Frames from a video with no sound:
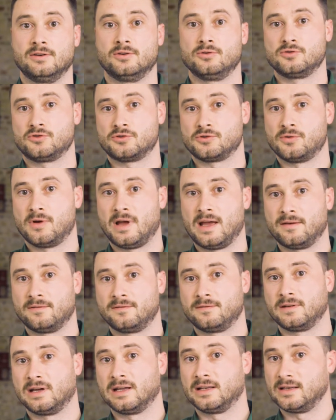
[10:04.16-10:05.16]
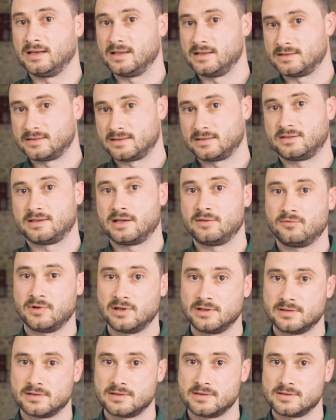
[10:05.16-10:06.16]
also have at least 10
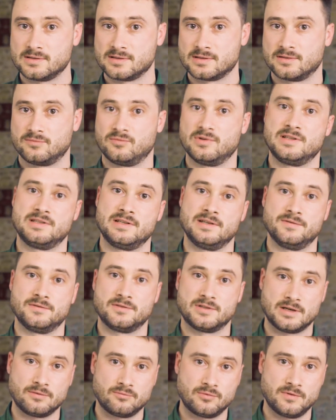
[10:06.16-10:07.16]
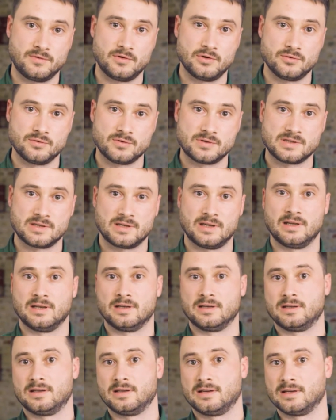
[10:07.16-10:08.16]
rentals, receive 10 reviews
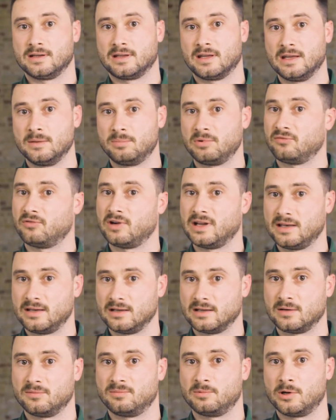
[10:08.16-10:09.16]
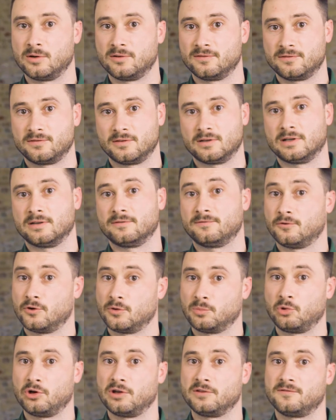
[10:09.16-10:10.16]
and keep a rating above
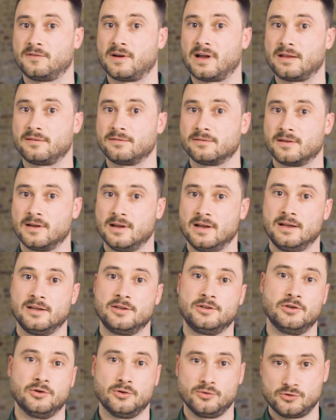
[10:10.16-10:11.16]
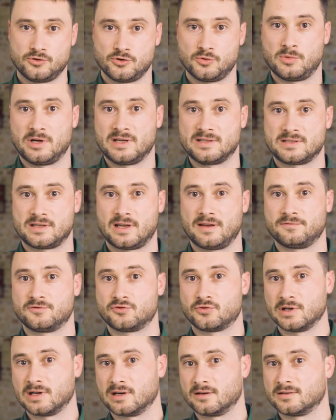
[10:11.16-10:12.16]
4.5. You also must have
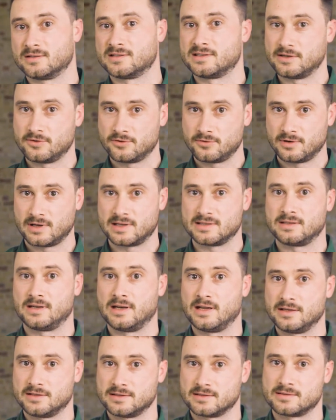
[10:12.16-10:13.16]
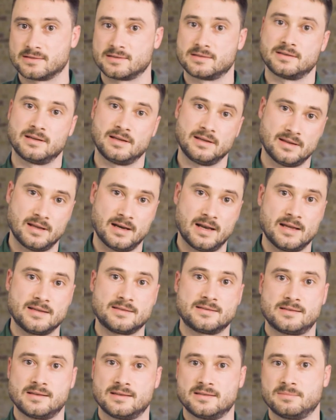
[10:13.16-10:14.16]
triggered zero cancellations in the
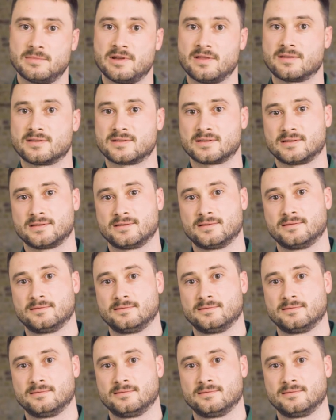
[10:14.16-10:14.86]
last 6 months.